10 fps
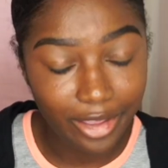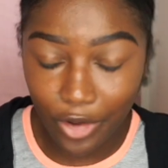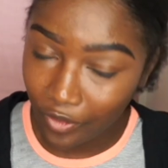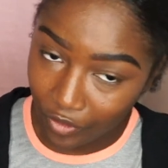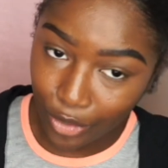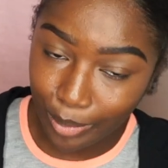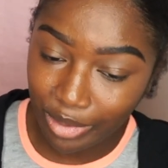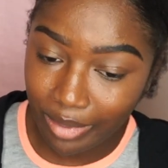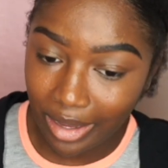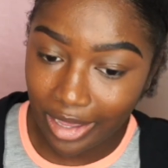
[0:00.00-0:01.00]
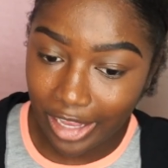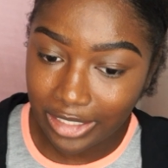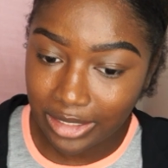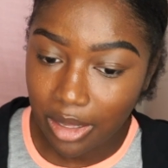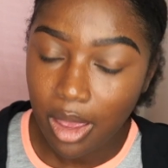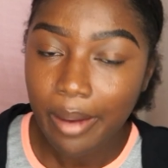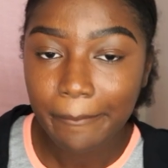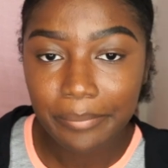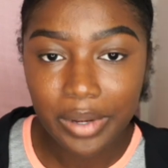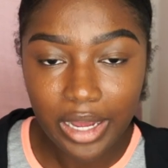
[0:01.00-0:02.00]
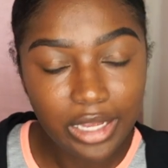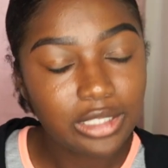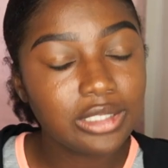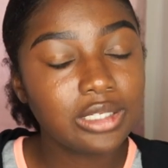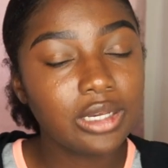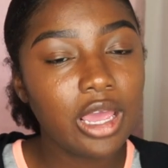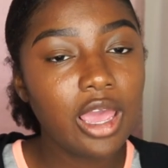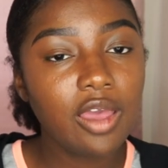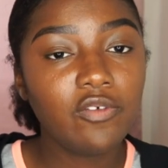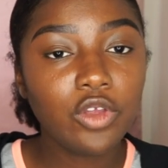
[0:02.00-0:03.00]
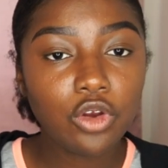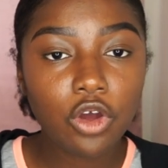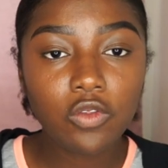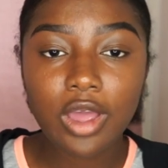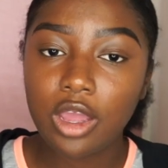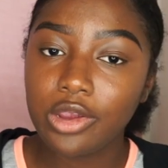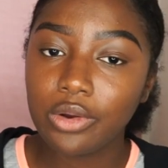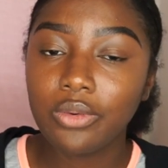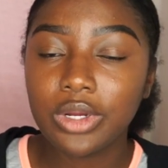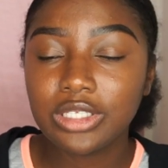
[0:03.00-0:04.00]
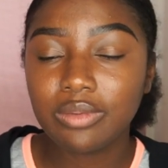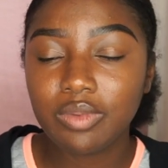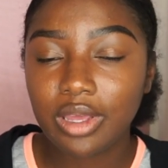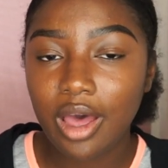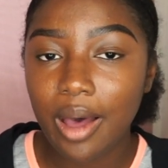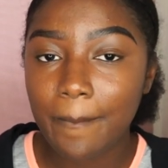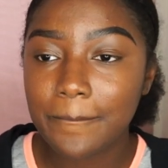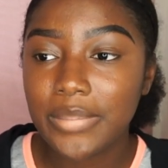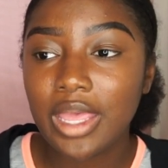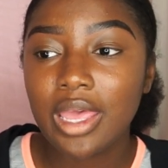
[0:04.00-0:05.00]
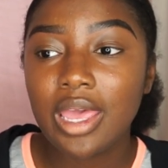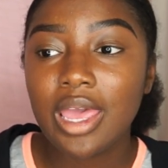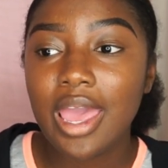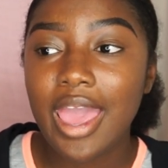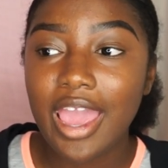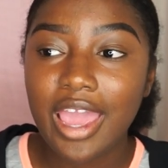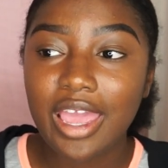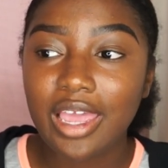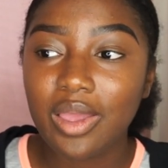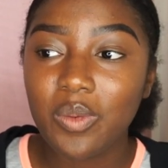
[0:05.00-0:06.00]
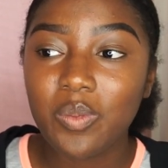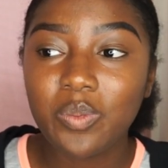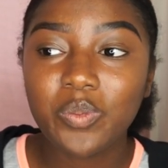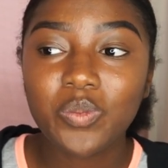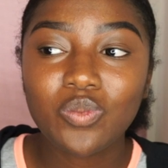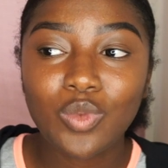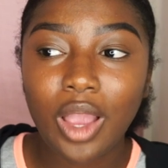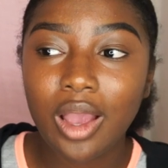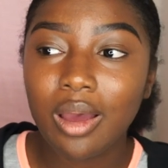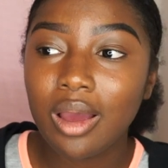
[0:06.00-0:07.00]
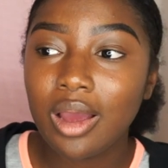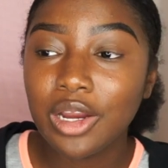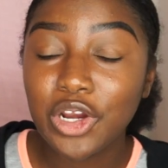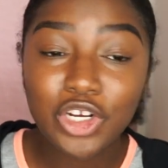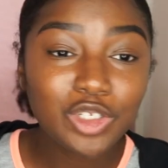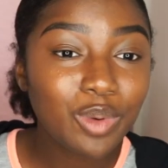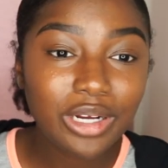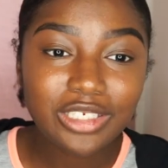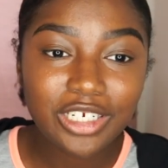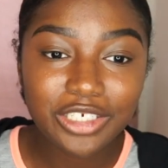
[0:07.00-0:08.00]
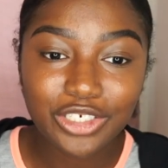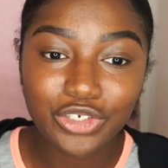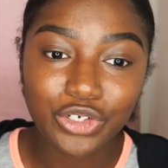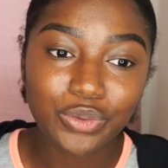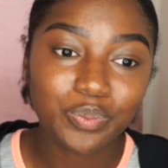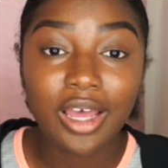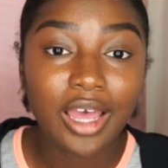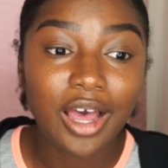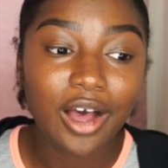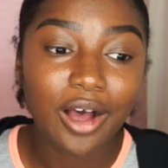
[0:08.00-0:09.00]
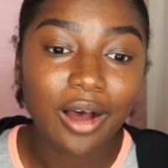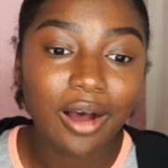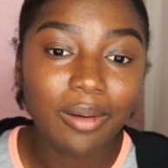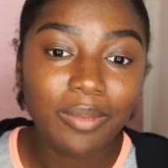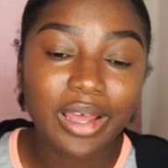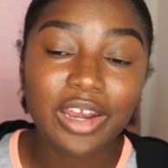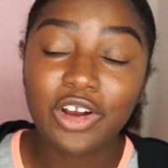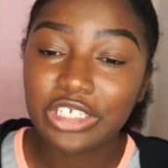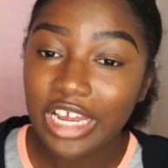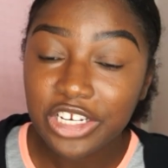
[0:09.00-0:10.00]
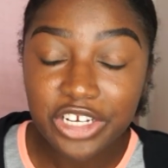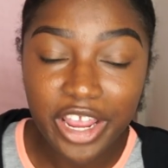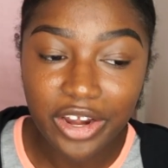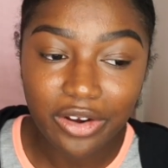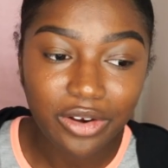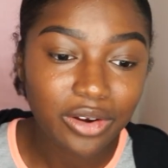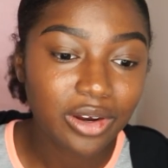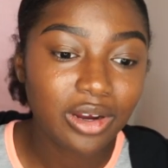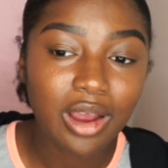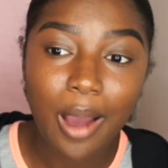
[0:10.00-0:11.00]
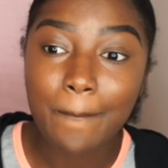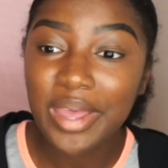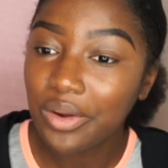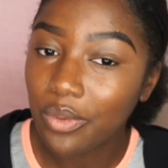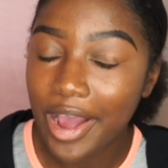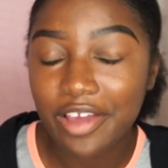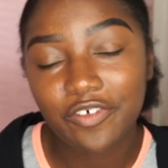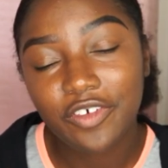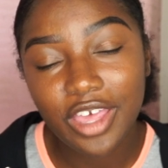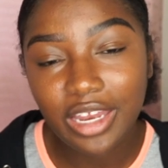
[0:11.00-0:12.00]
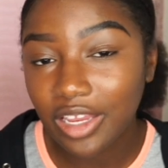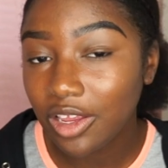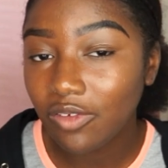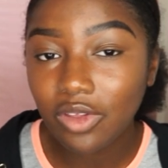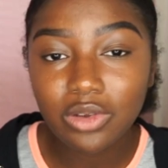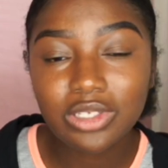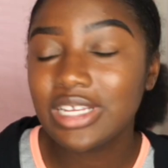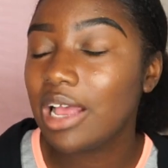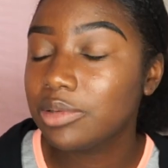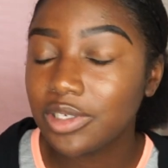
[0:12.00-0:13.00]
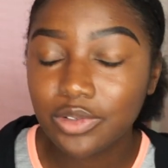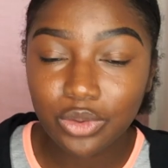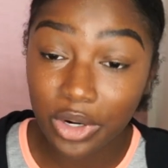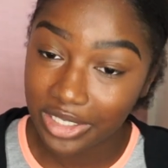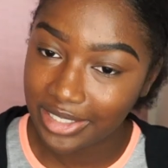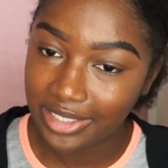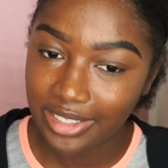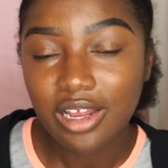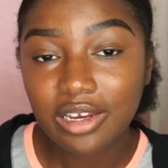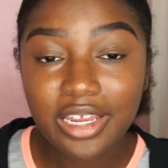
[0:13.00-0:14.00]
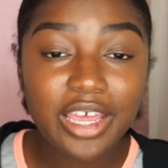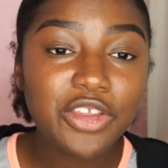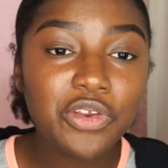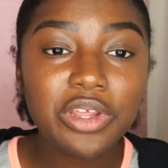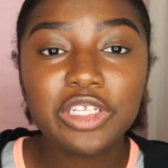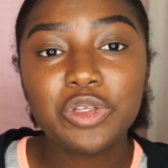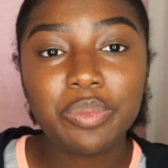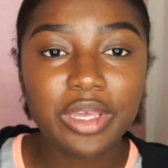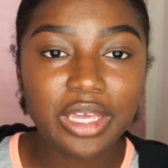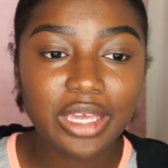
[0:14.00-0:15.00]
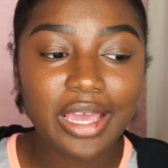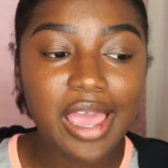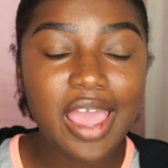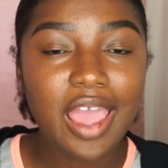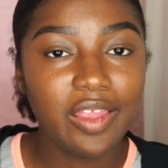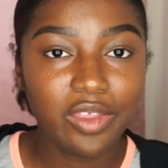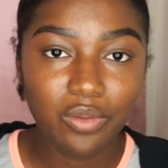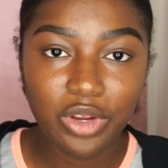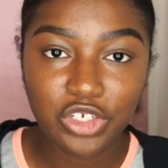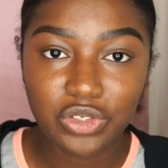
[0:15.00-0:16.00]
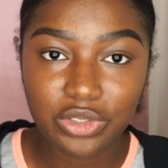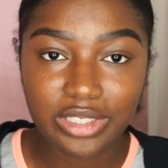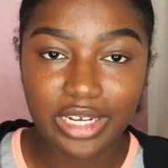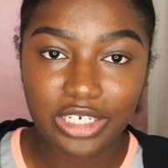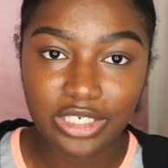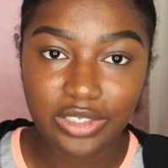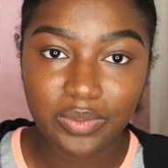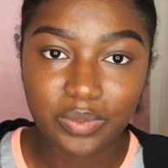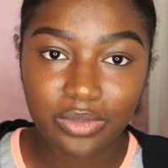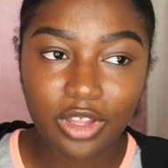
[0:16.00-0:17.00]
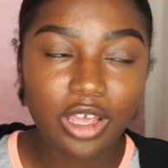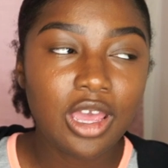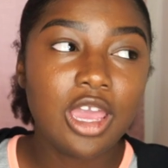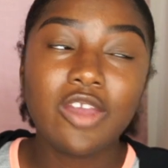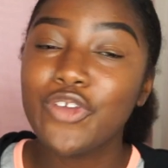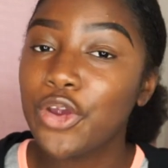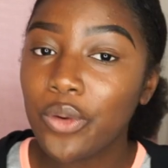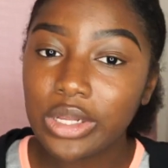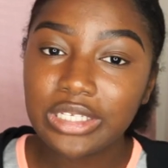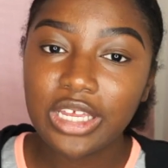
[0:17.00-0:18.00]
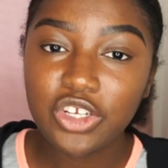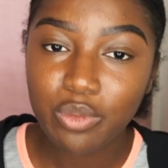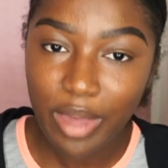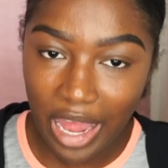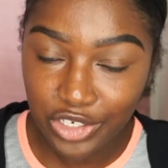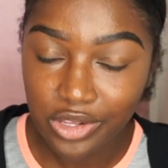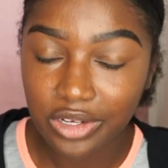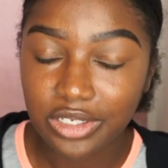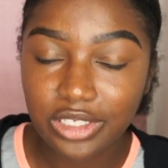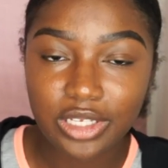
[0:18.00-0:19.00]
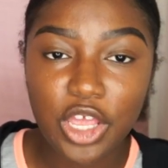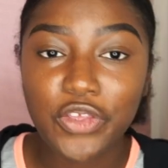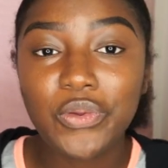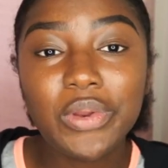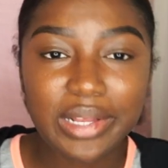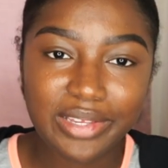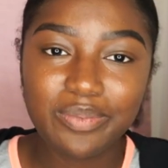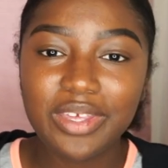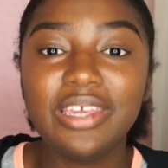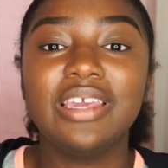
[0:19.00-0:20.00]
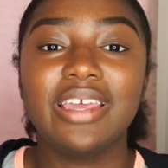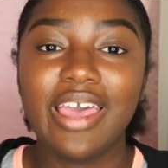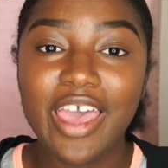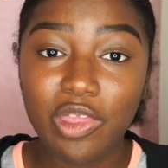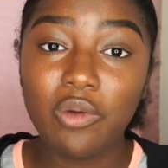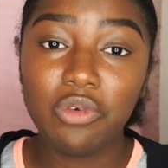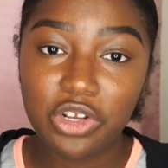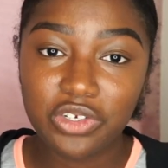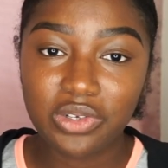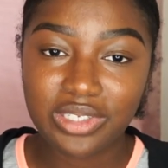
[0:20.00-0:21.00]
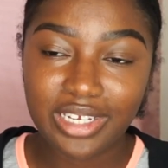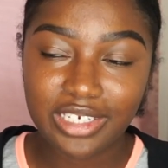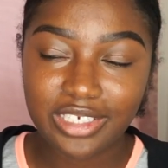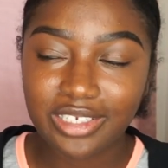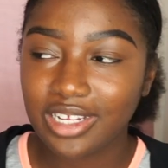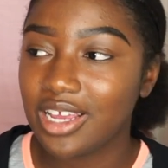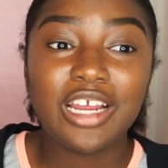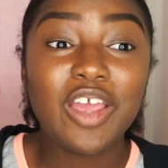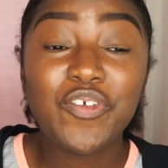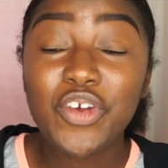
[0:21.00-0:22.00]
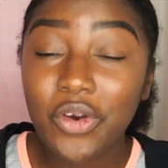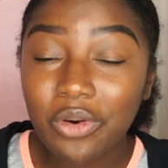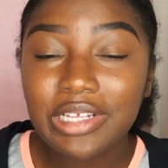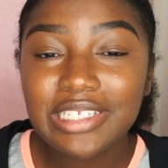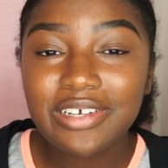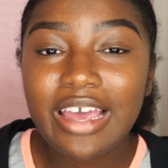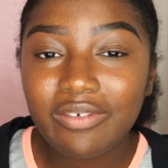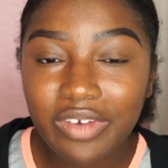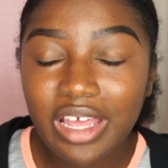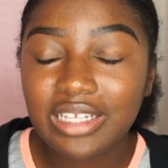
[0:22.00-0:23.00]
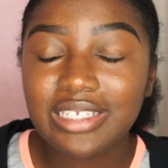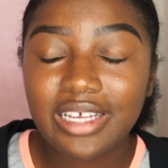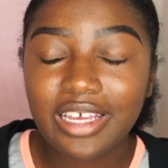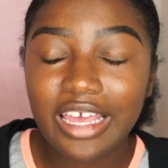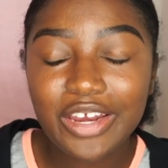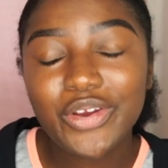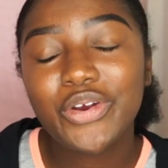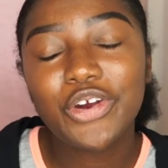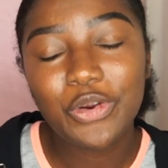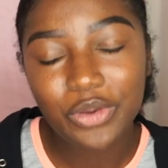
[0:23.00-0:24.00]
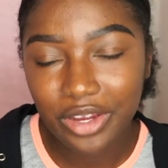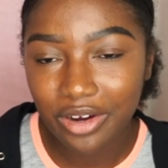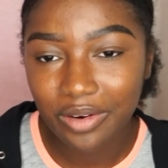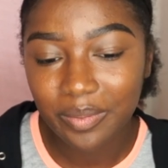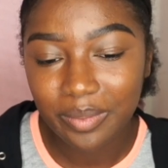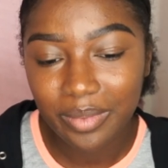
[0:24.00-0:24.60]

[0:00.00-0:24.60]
go for it, be my guest. But if you know that you're going to become a nurse practitioner, um, a nurse educator, a midwife, any of those types of sorts, then you need to be in the regional section. If you're going to get your bachelor's, you need to be in the regional section. If you're going to advance in your career,